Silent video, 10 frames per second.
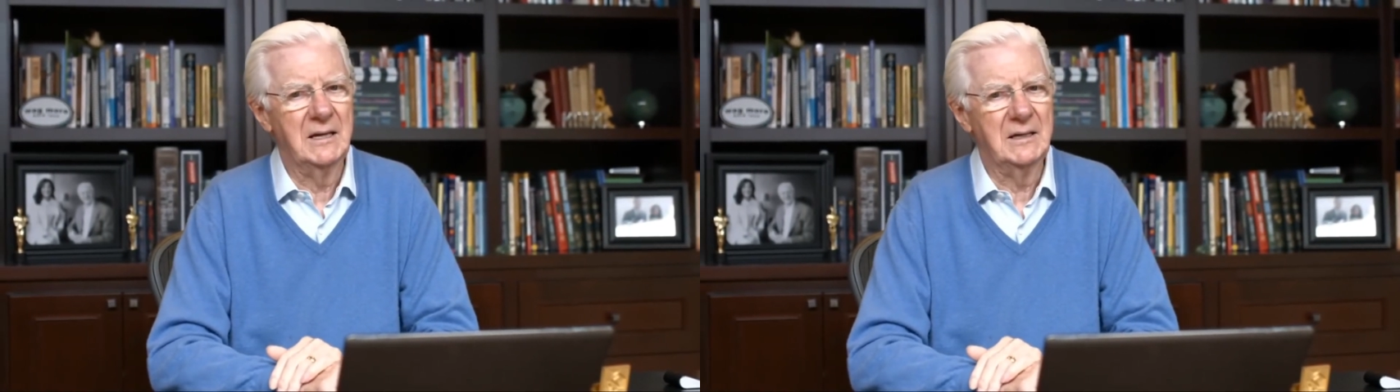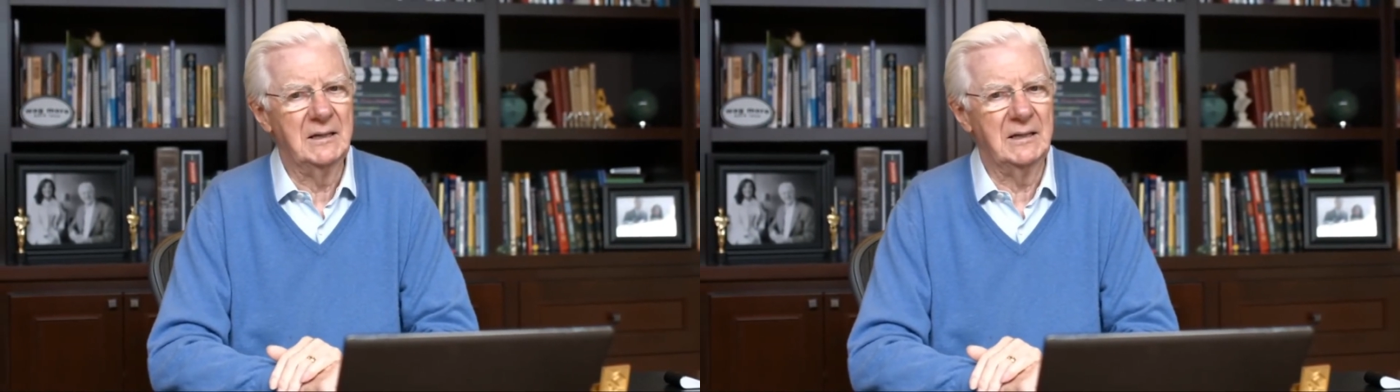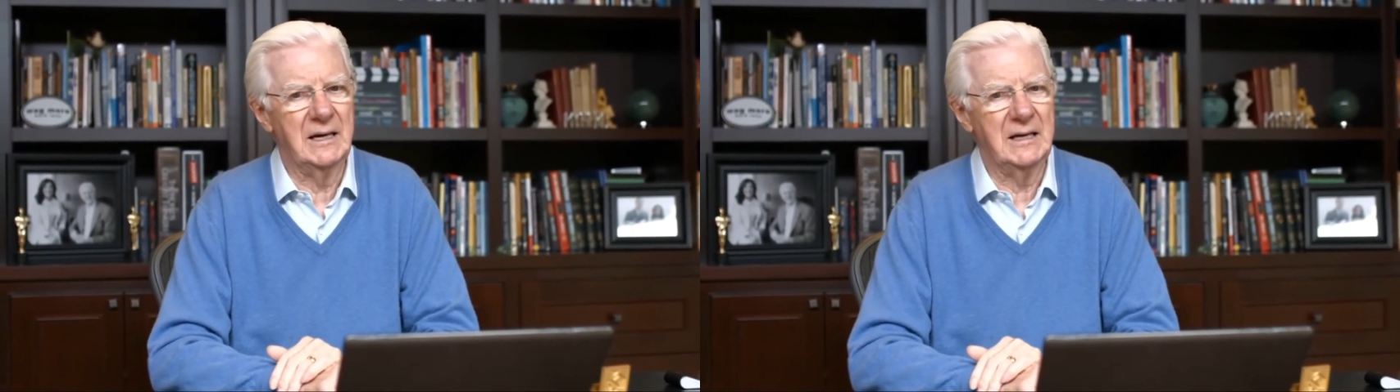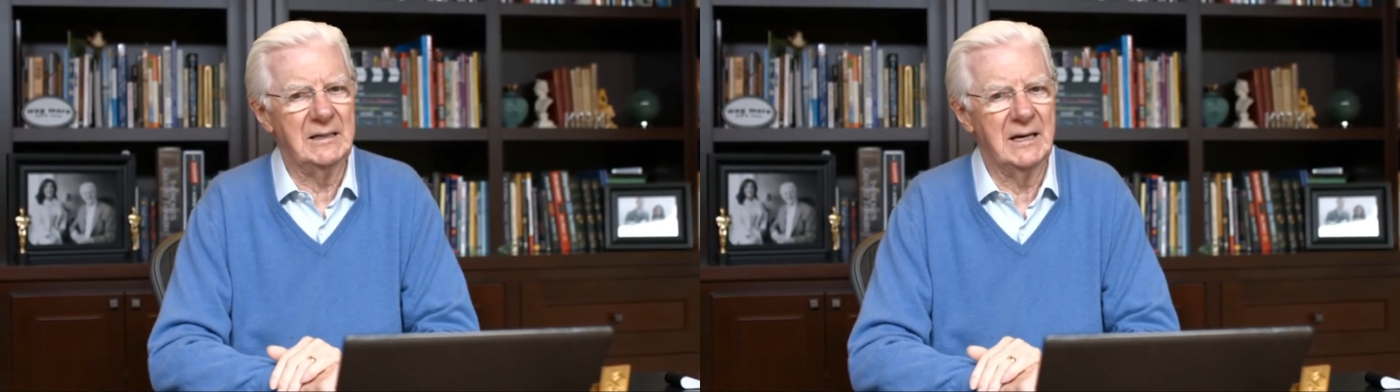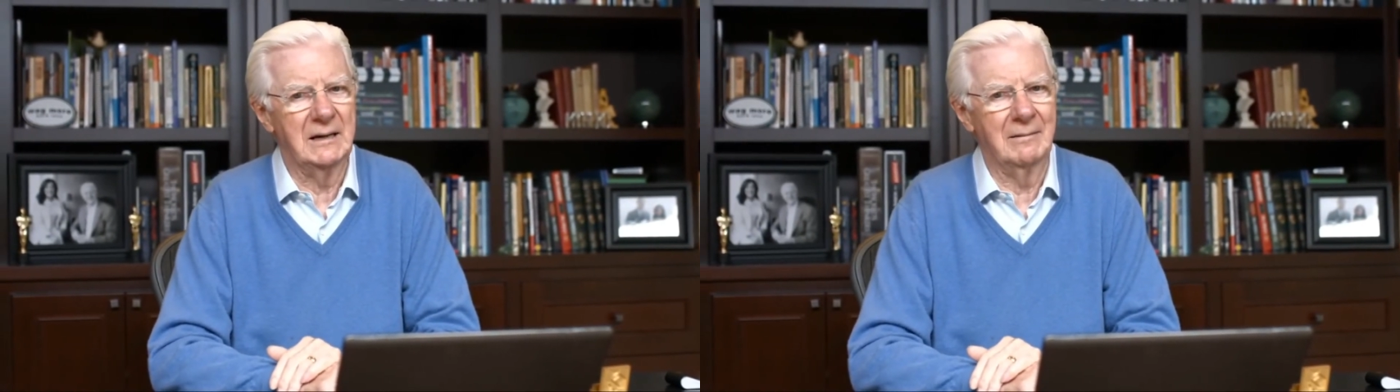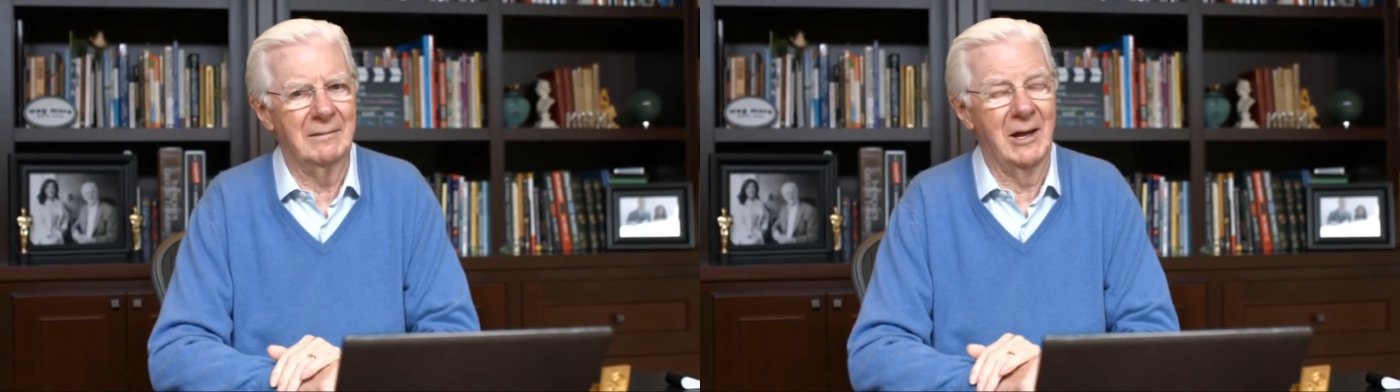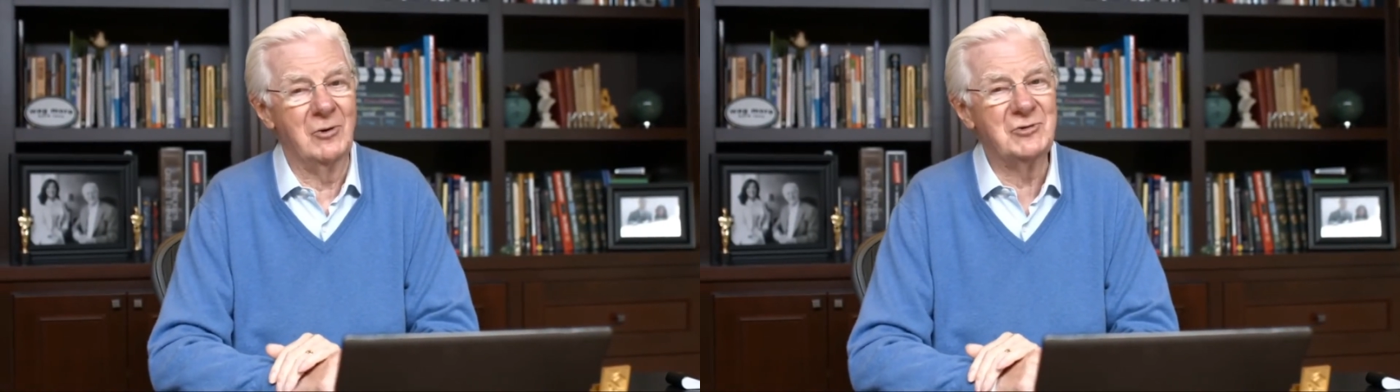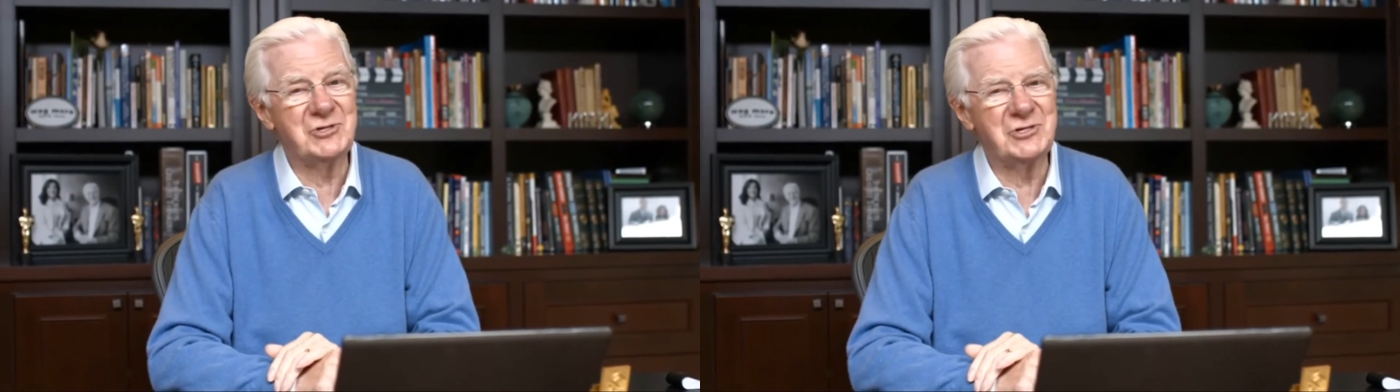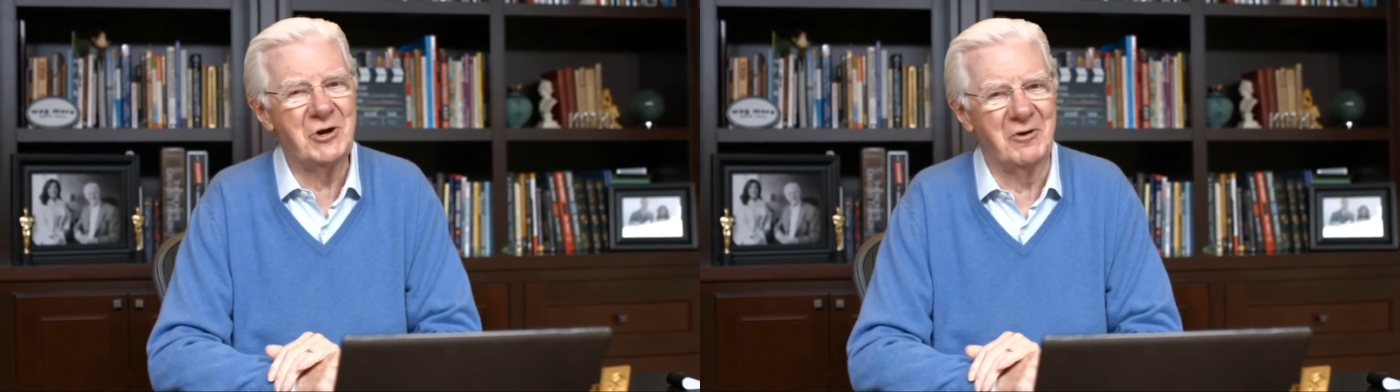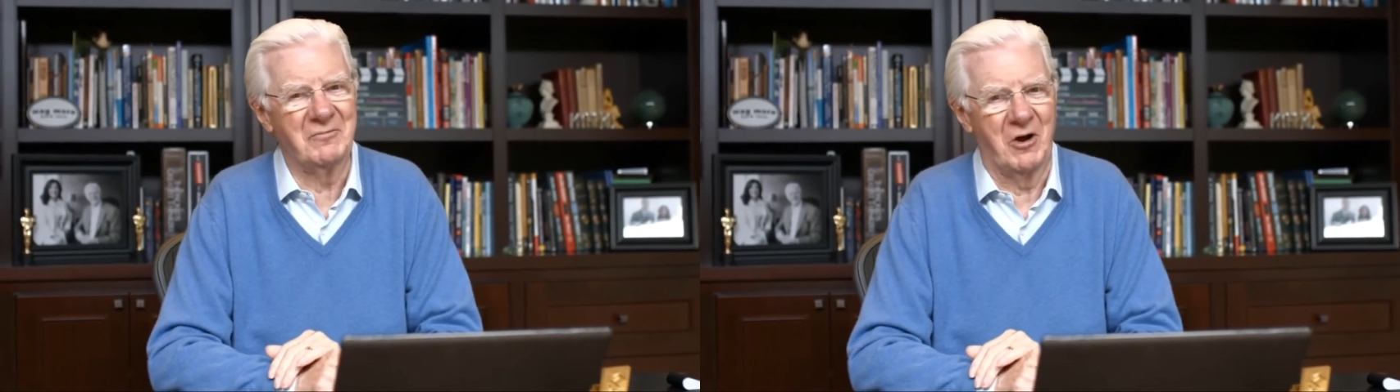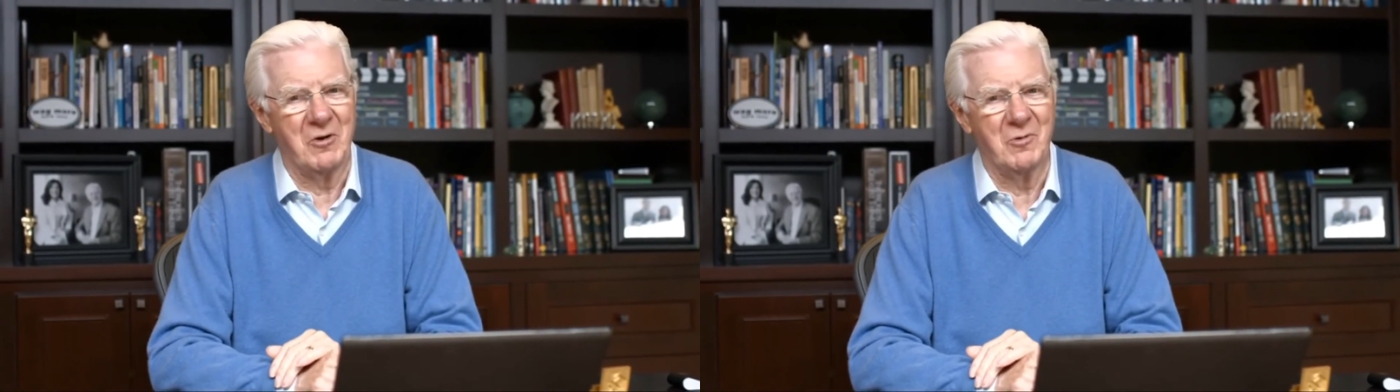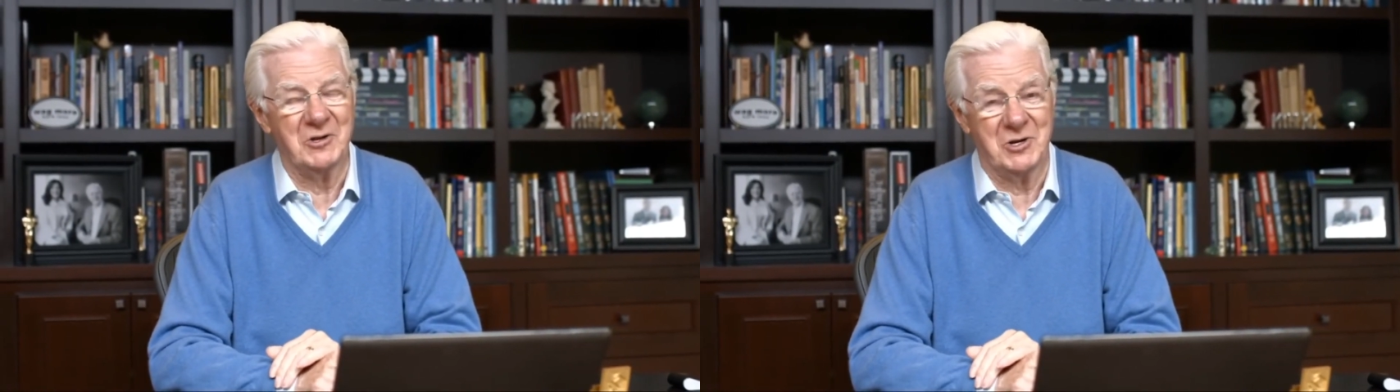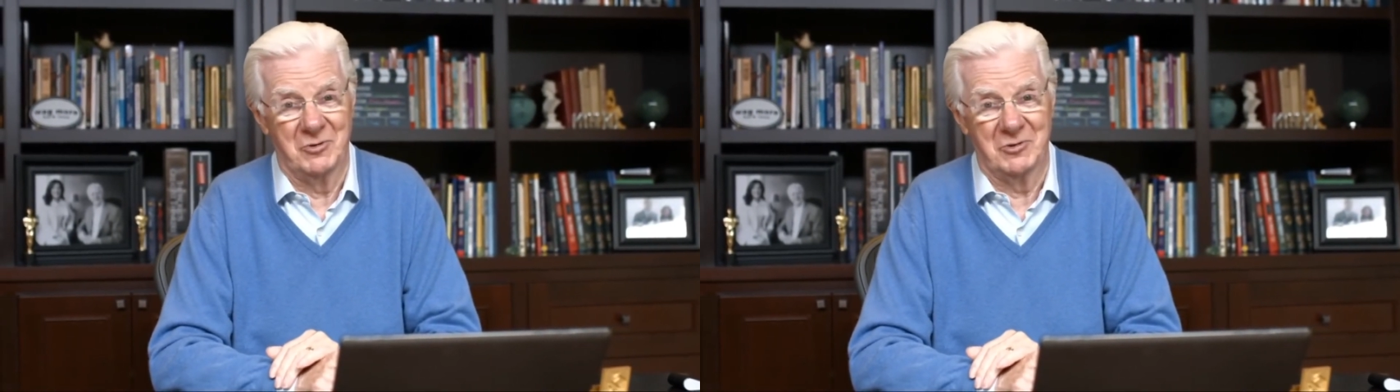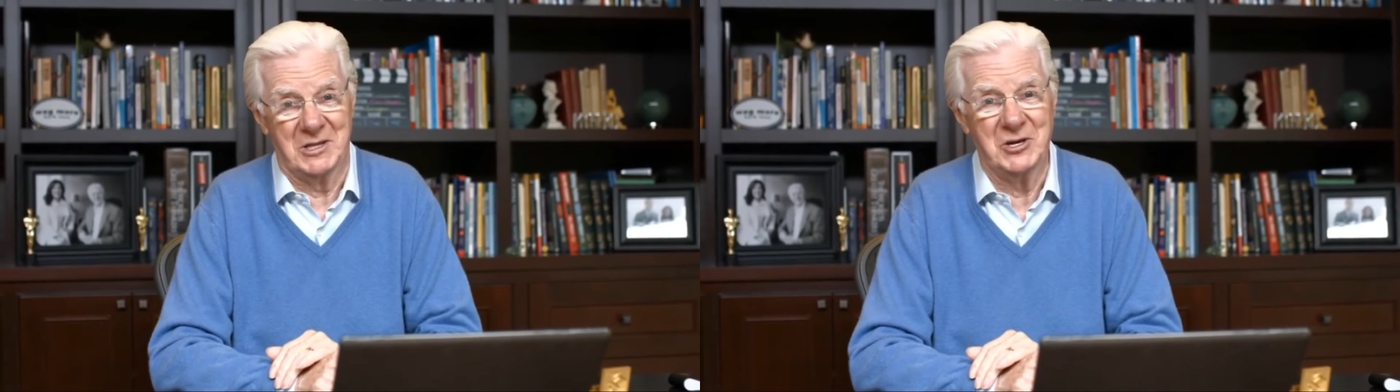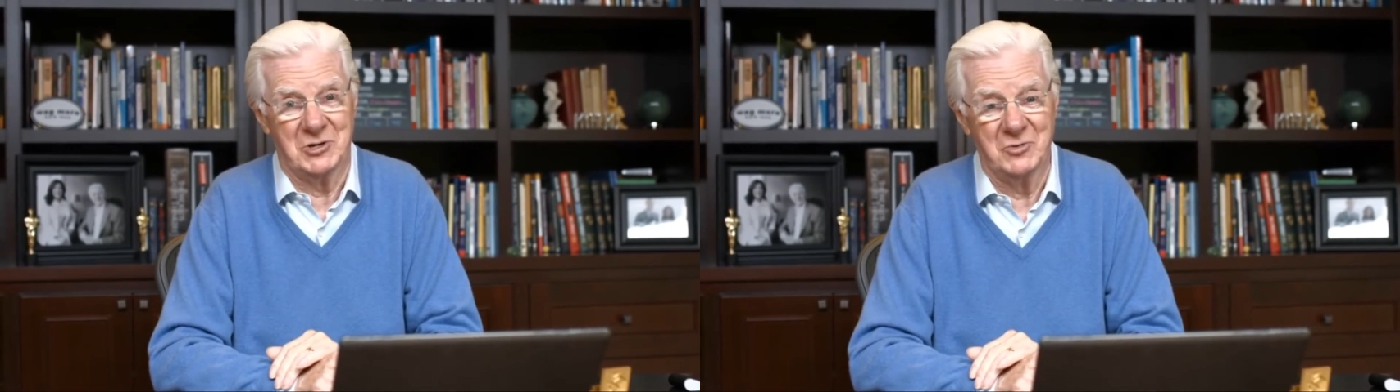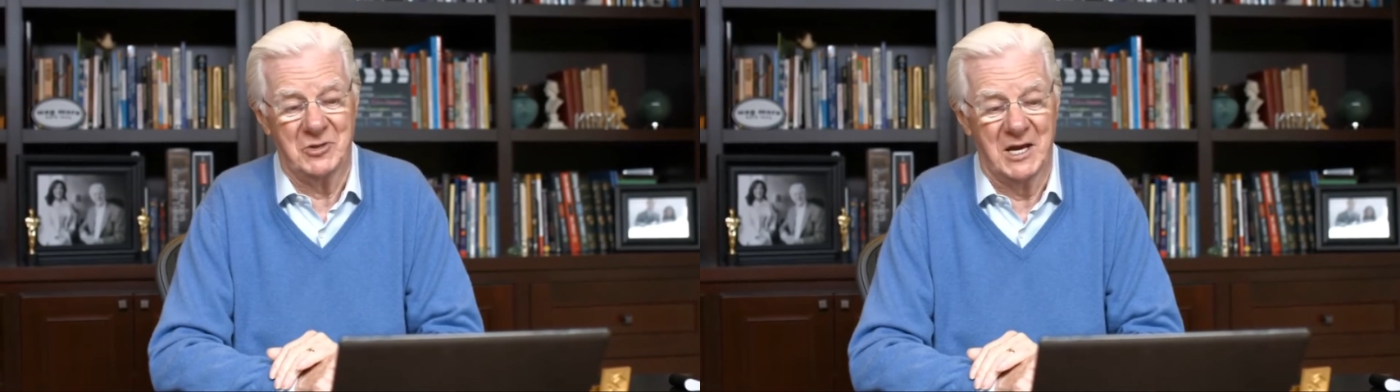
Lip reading: They don't show it very well. Do you know what they do? They